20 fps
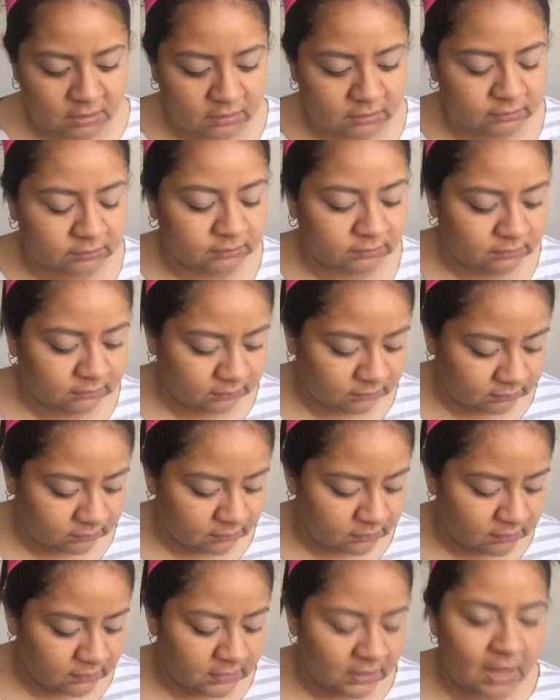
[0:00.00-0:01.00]

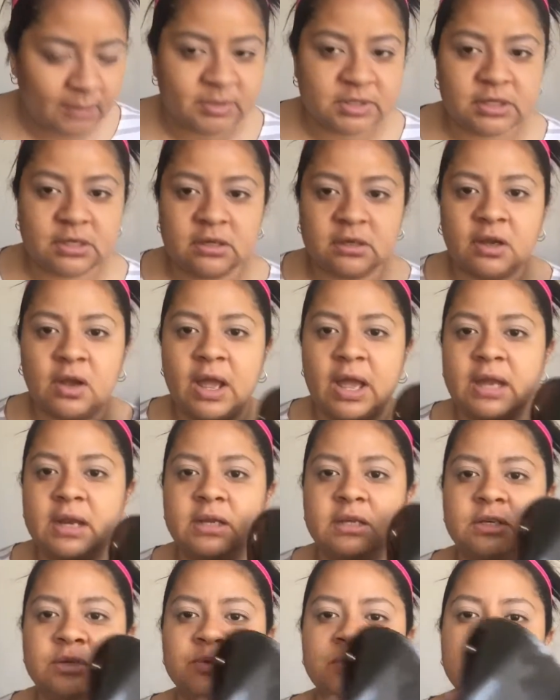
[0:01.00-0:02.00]
I'm just gonna go ahead
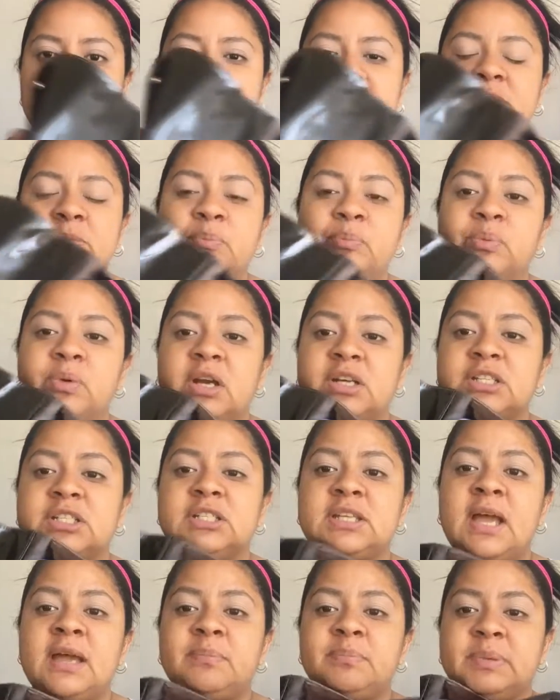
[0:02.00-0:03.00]
and use this brush
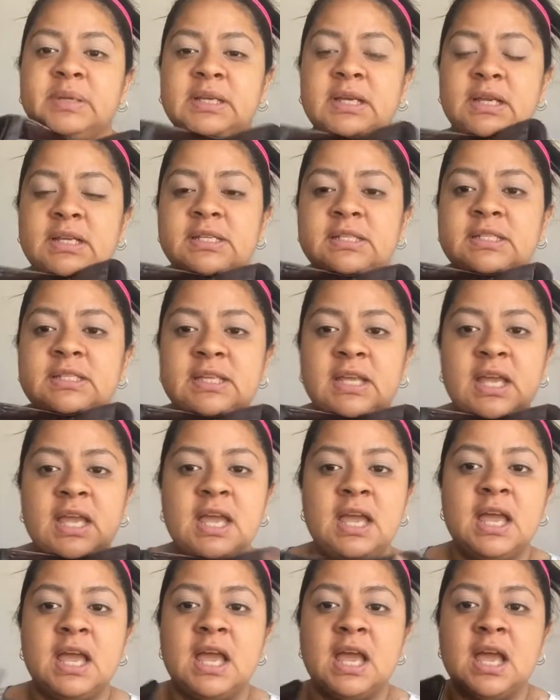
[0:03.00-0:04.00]
set because
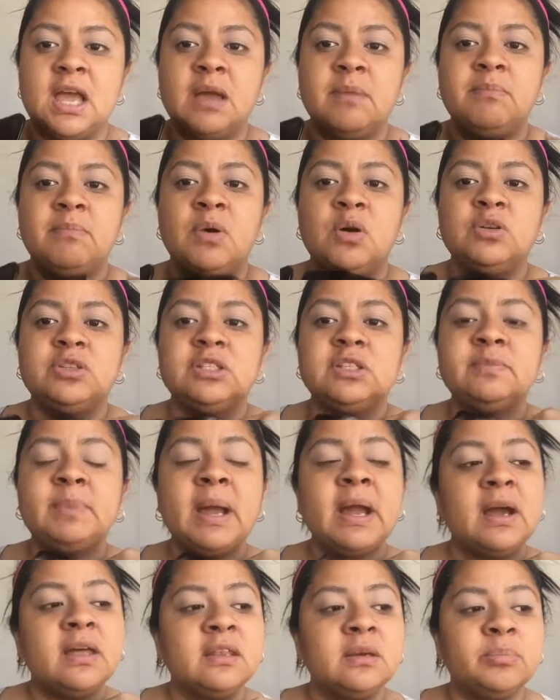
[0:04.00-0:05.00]
most of
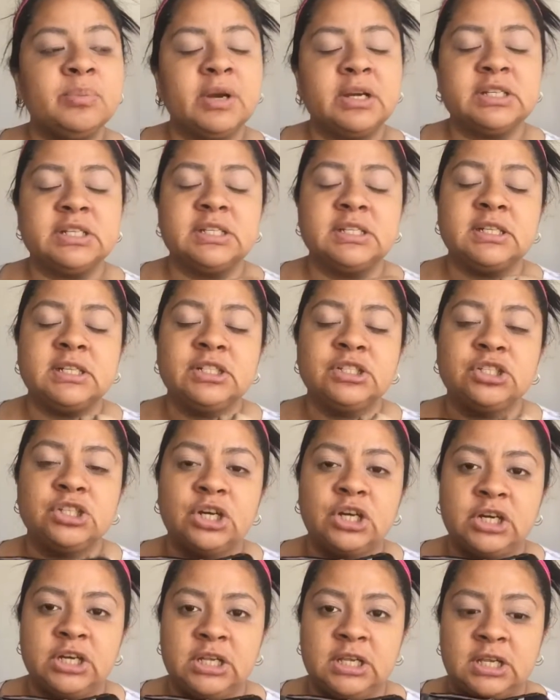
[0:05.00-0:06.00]
my other brushes are
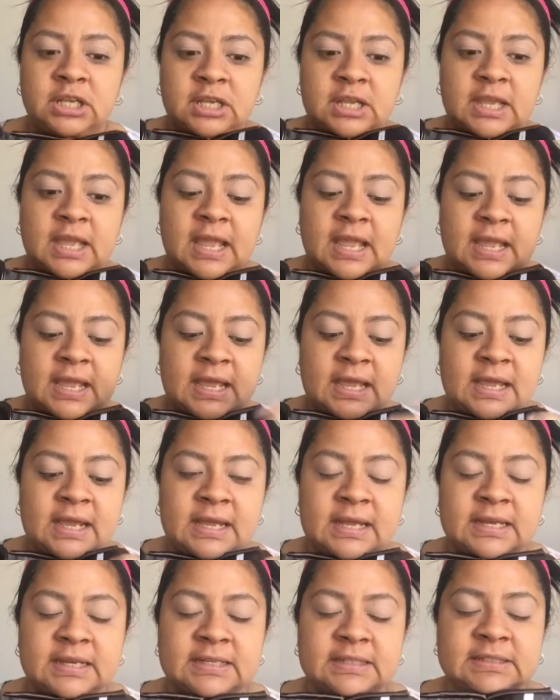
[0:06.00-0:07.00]
dirty
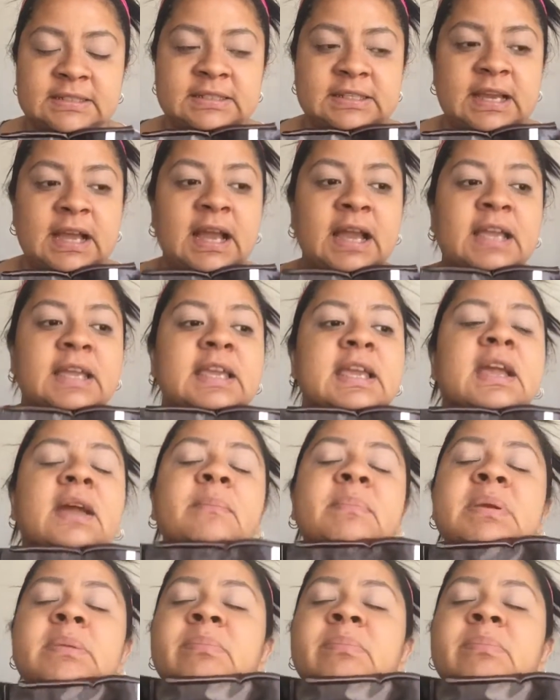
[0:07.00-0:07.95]
and I can't be